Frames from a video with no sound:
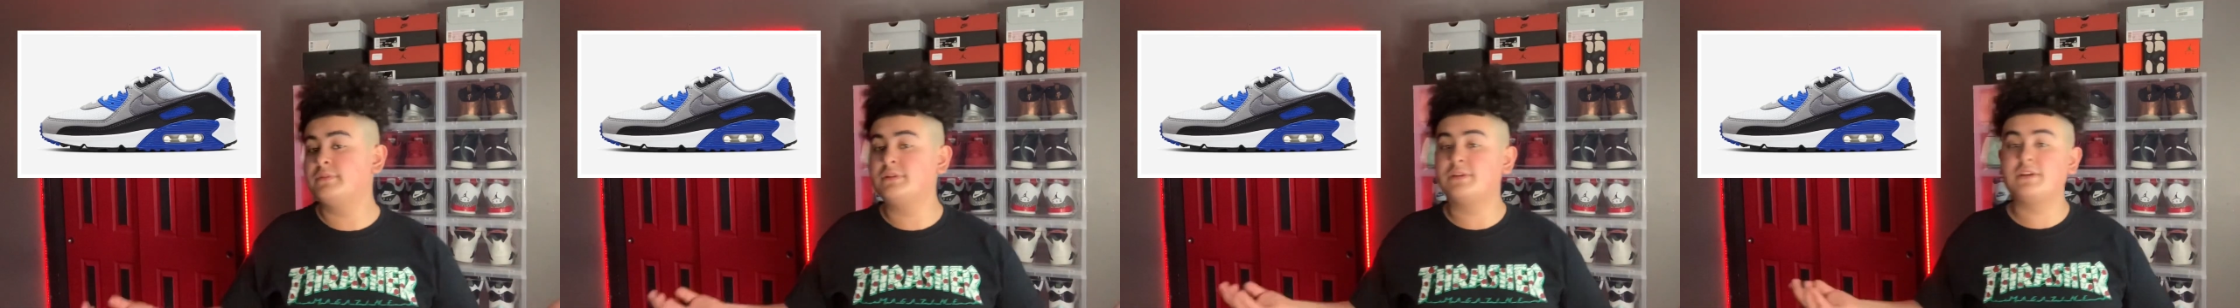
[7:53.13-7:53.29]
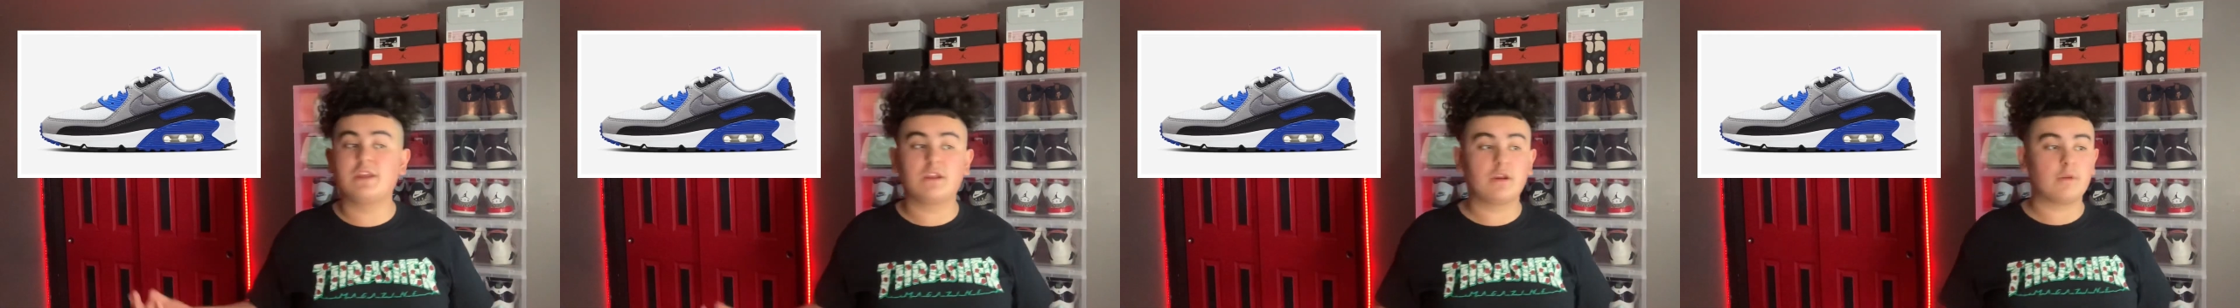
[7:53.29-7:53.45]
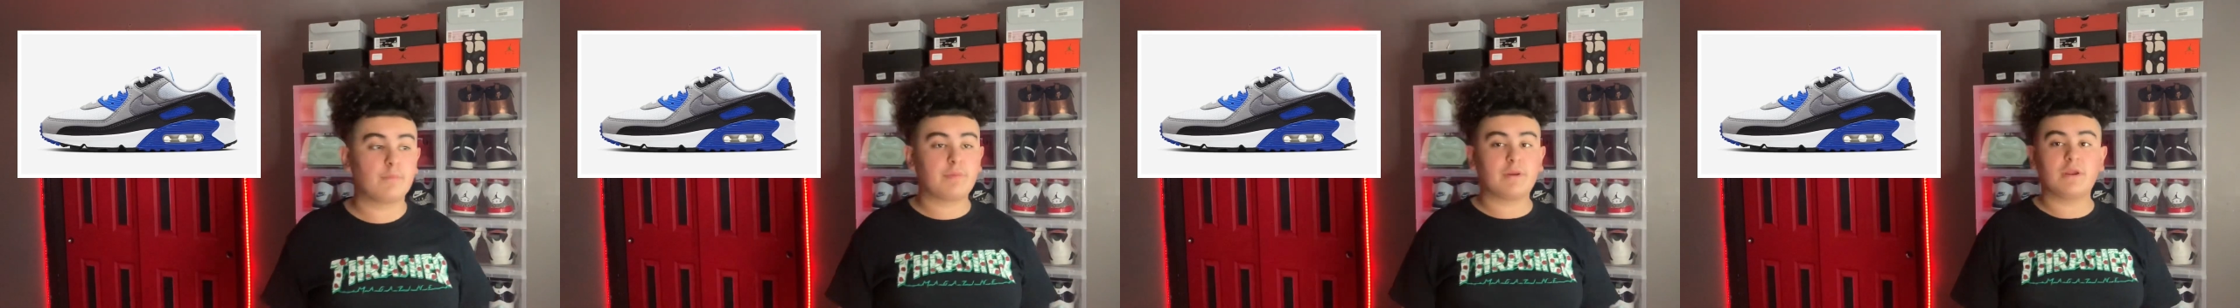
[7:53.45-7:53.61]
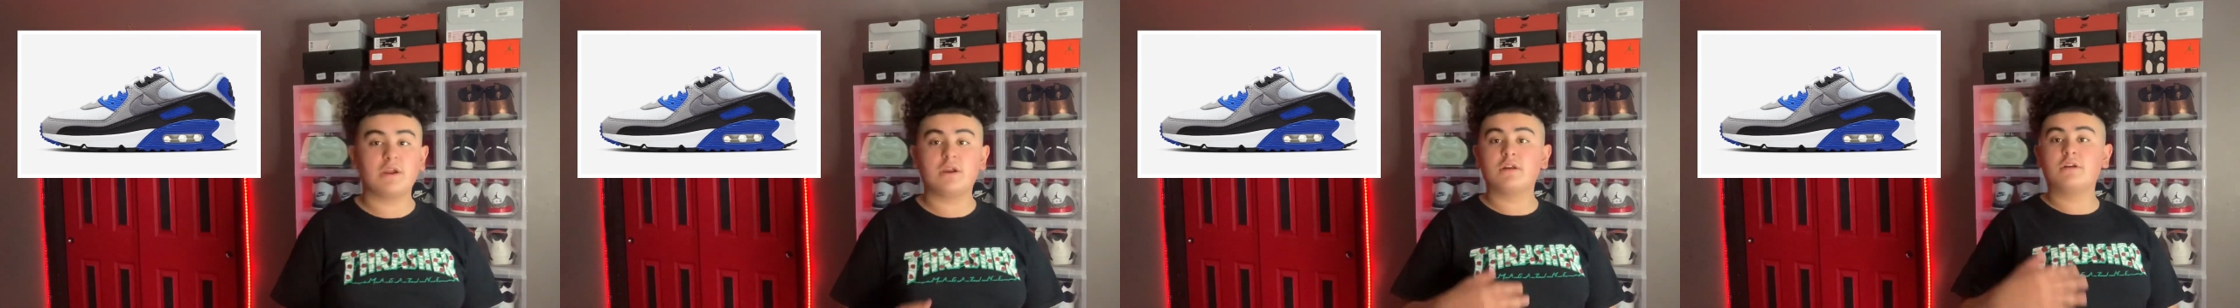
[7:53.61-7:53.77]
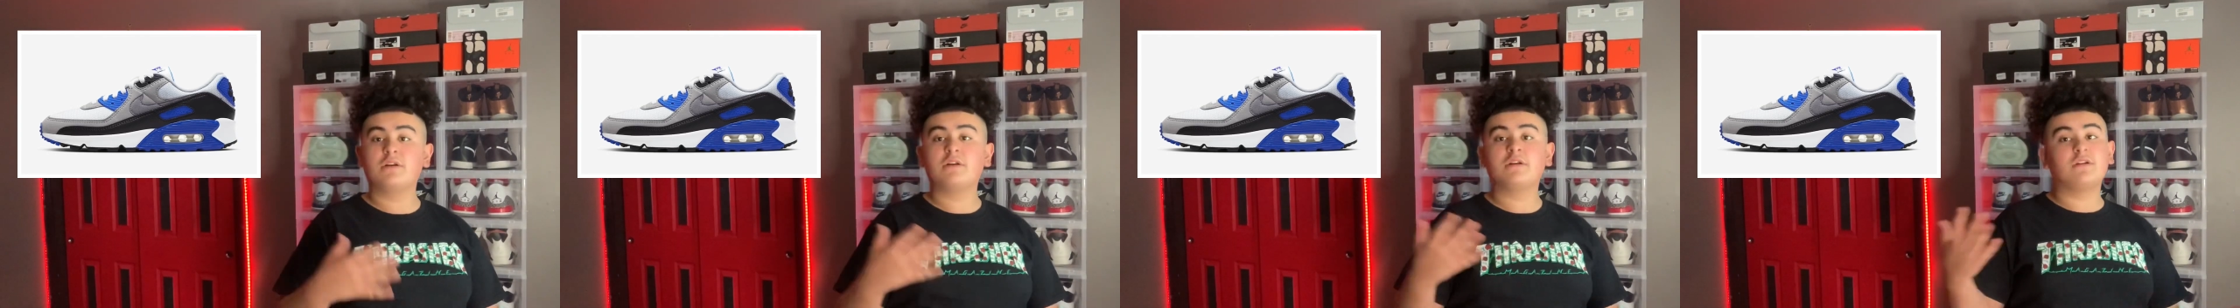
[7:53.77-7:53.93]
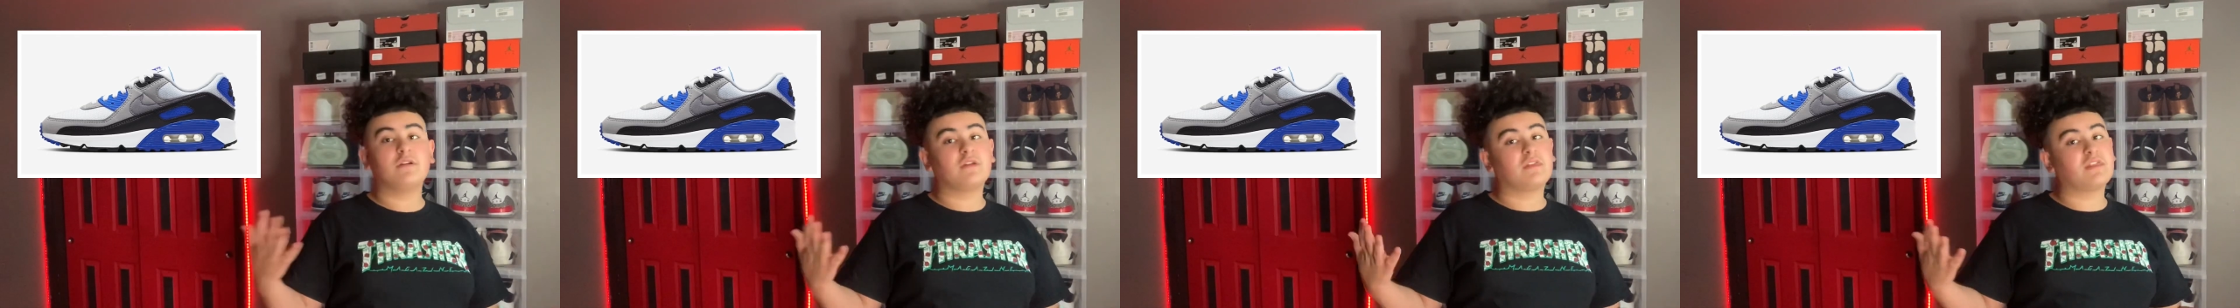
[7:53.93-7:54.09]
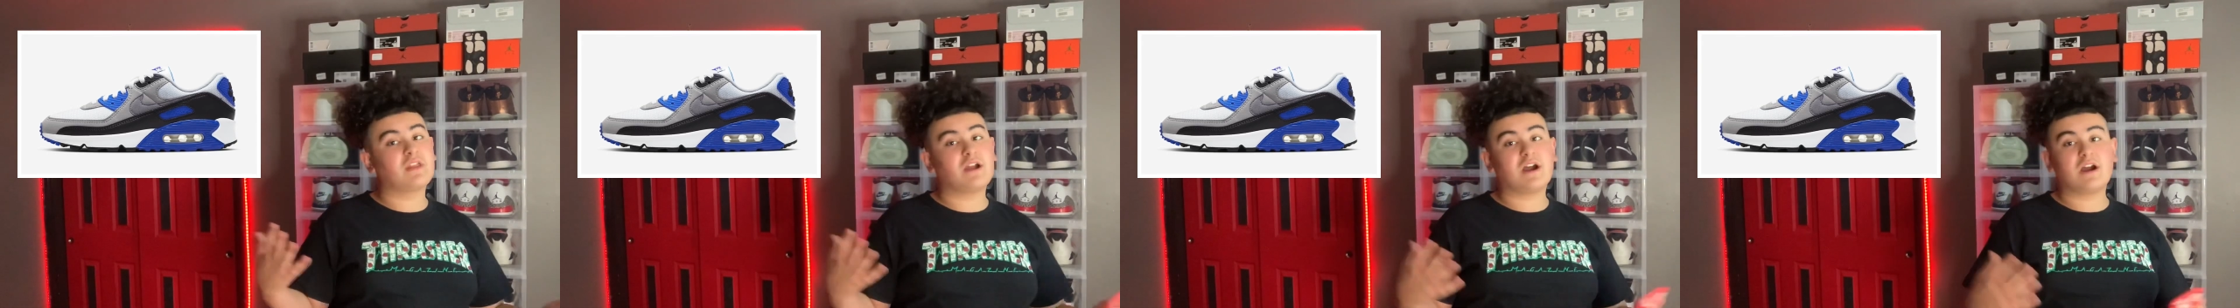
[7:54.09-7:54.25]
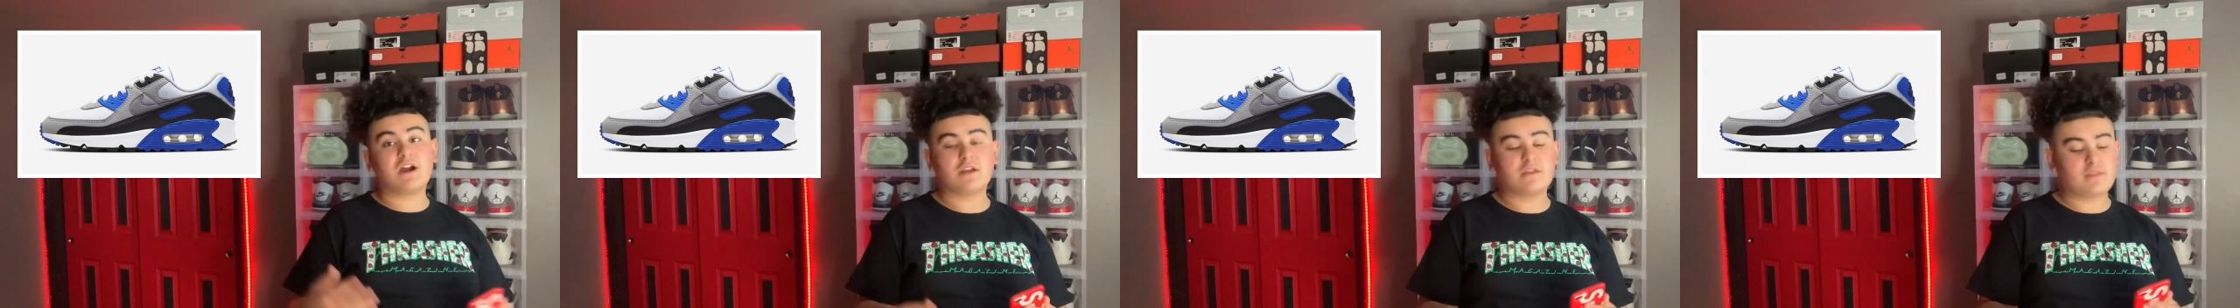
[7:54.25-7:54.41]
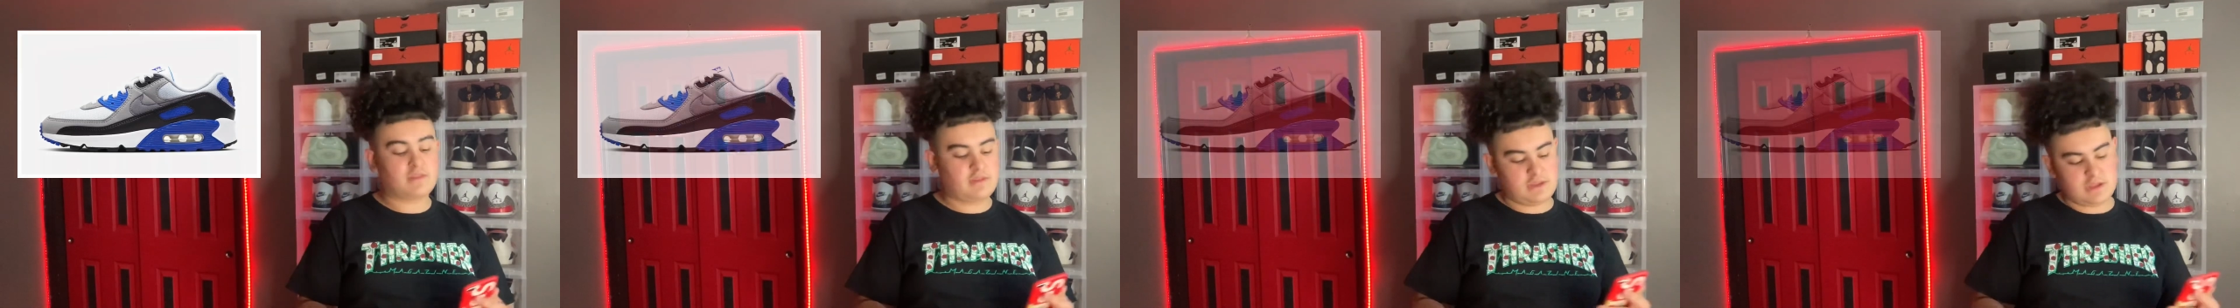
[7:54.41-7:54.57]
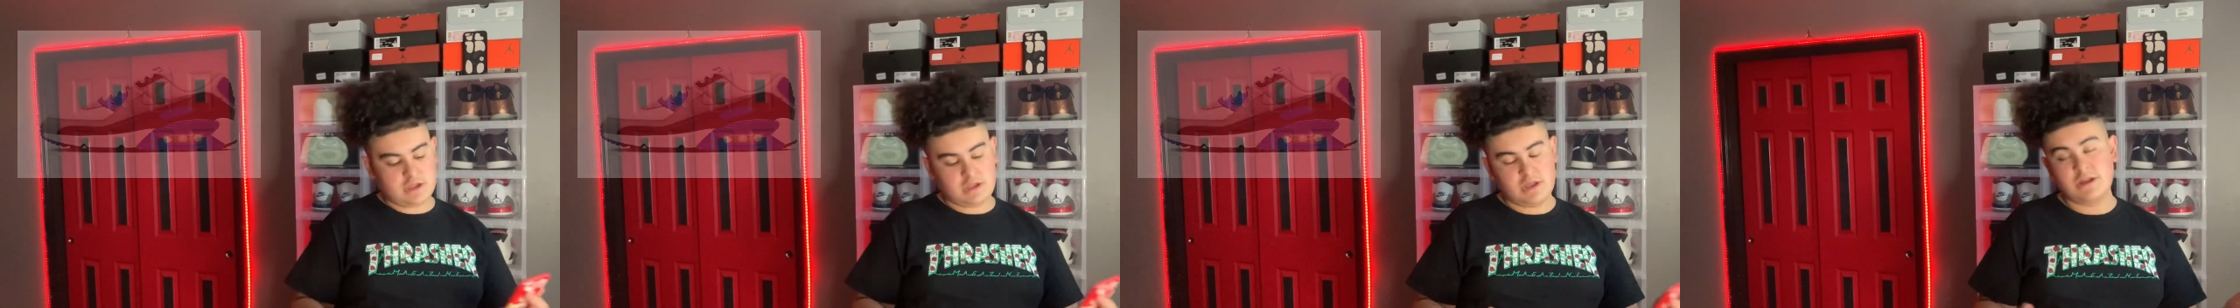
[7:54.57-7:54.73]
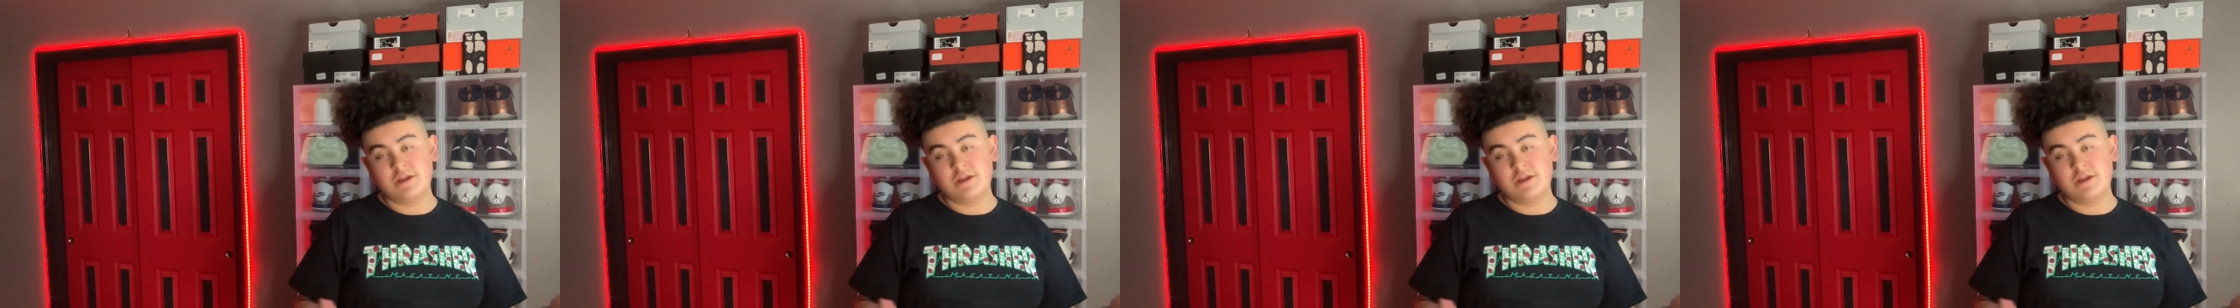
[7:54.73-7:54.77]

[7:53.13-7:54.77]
get a pair your size.